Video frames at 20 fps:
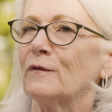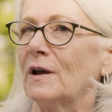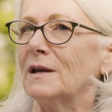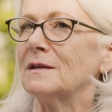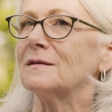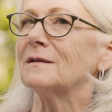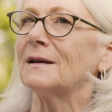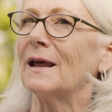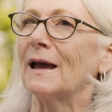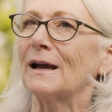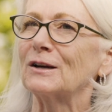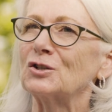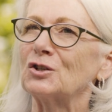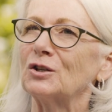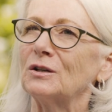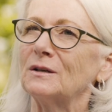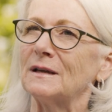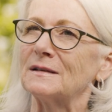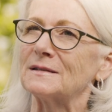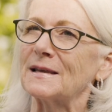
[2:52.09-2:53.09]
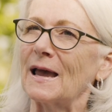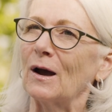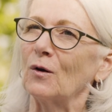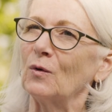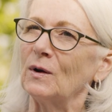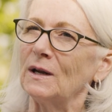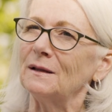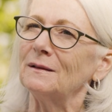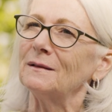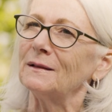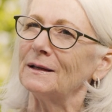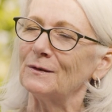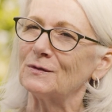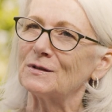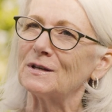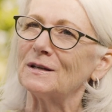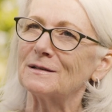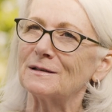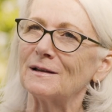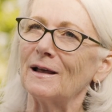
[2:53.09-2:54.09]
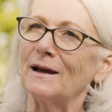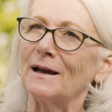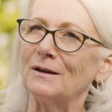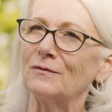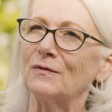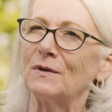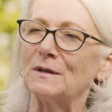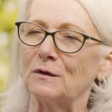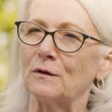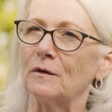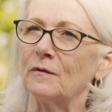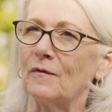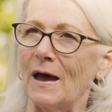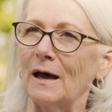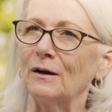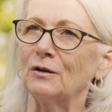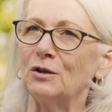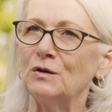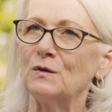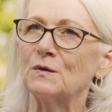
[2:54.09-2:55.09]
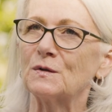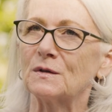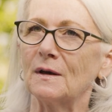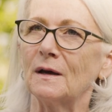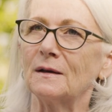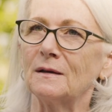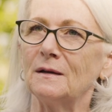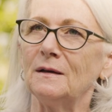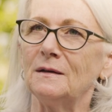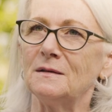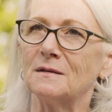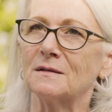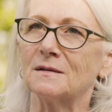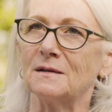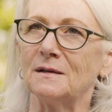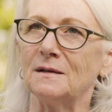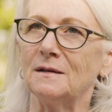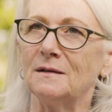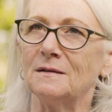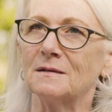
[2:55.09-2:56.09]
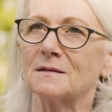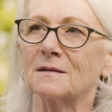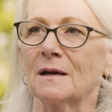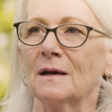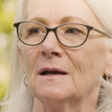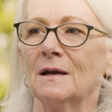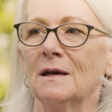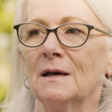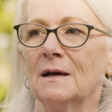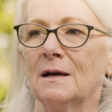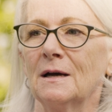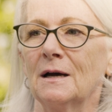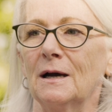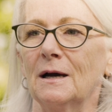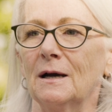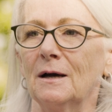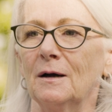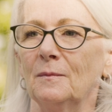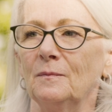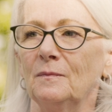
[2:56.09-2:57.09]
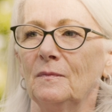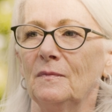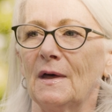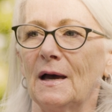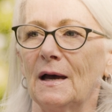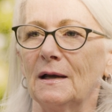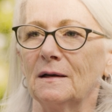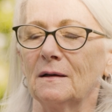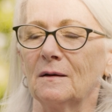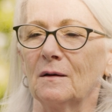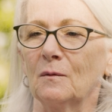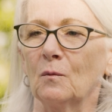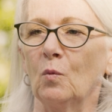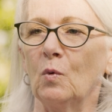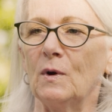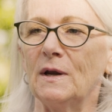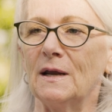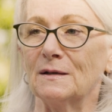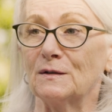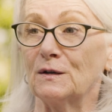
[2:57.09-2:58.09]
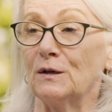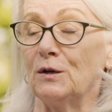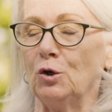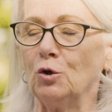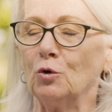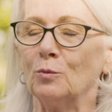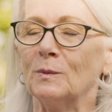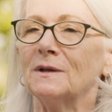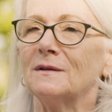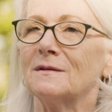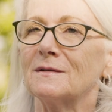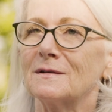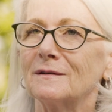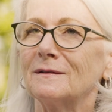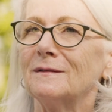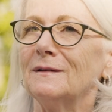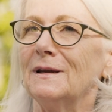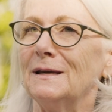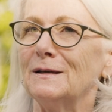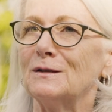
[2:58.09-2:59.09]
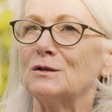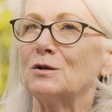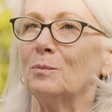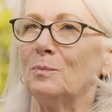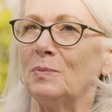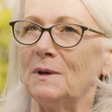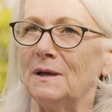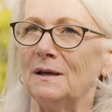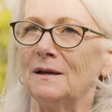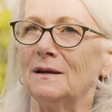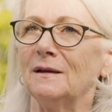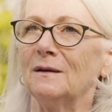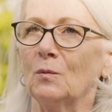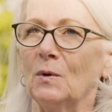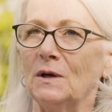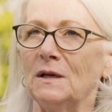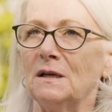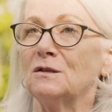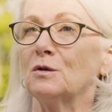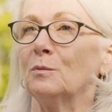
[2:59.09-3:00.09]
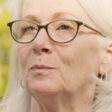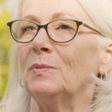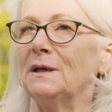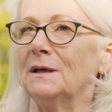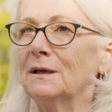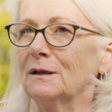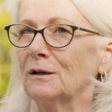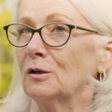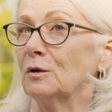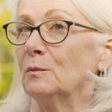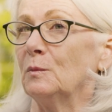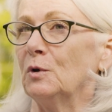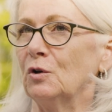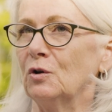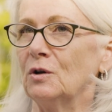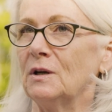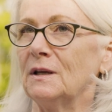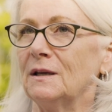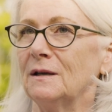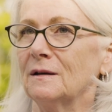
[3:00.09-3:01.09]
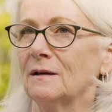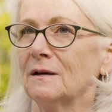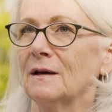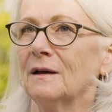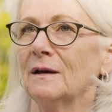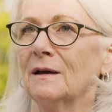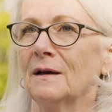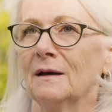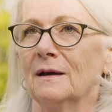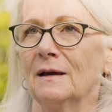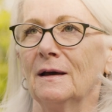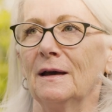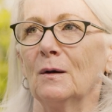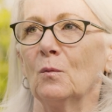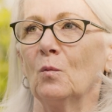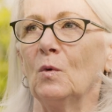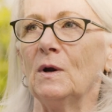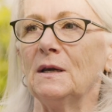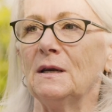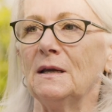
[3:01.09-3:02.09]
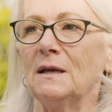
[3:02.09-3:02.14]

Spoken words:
faith in action. It's how he lives his life. It's the values that he sees that we as humans need to be. We need to be in community, and we